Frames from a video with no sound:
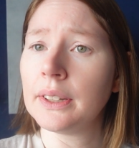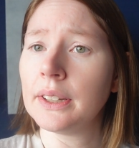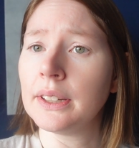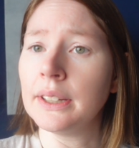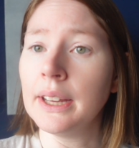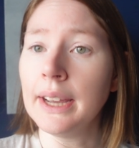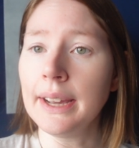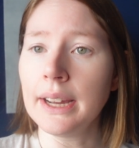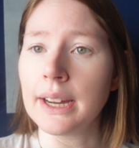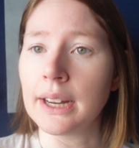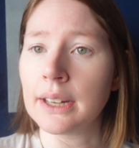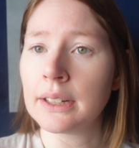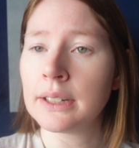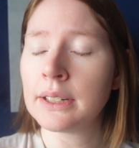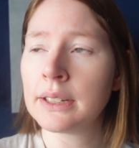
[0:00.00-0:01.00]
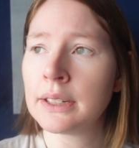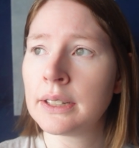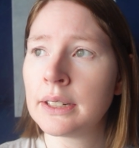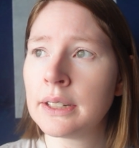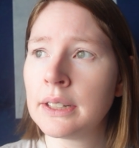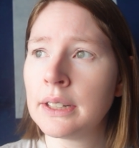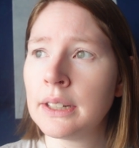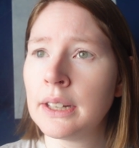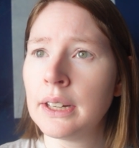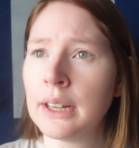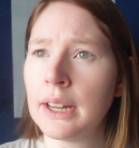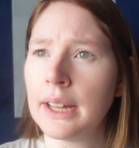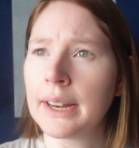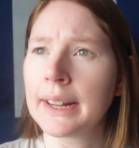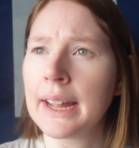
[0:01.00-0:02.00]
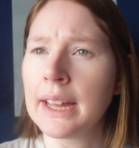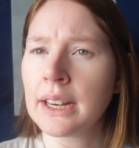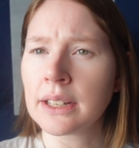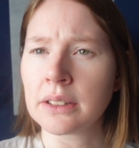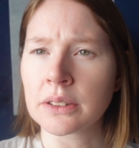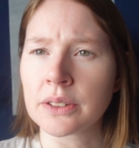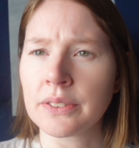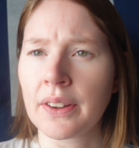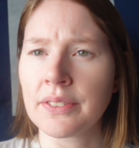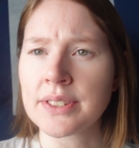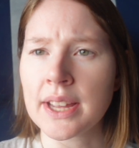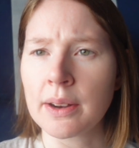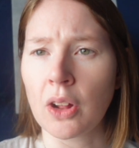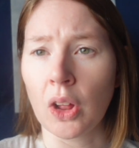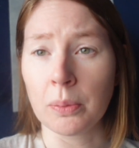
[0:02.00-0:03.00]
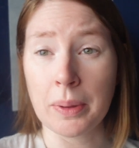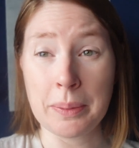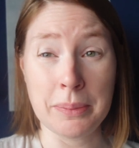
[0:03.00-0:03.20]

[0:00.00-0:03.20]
Yeah. And again, I don't know if I've said all my